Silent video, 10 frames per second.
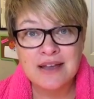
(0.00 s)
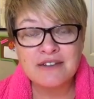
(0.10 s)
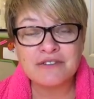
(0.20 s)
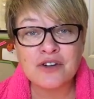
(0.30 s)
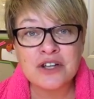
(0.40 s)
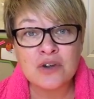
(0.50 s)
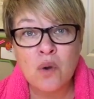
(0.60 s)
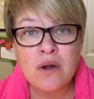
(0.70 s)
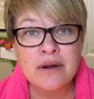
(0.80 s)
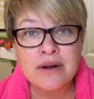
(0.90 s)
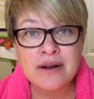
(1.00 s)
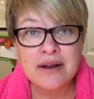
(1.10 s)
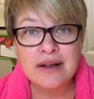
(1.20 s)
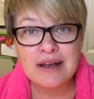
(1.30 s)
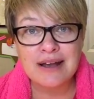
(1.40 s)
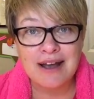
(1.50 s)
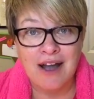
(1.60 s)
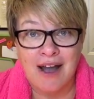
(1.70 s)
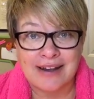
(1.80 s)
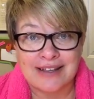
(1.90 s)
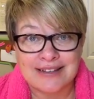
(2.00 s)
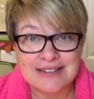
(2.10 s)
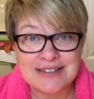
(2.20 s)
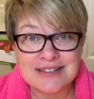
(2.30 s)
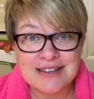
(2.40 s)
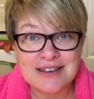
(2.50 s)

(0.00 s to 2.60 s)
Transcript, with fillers: for your audience,